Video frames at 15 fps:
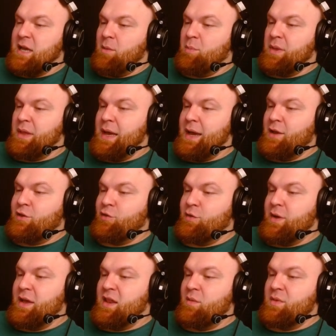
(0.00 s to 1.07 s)
apply to
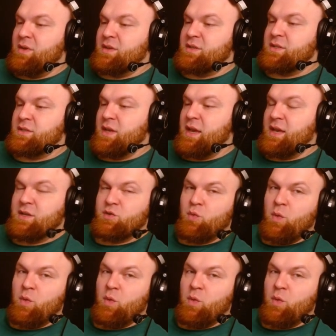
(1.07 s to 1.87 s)
enemies as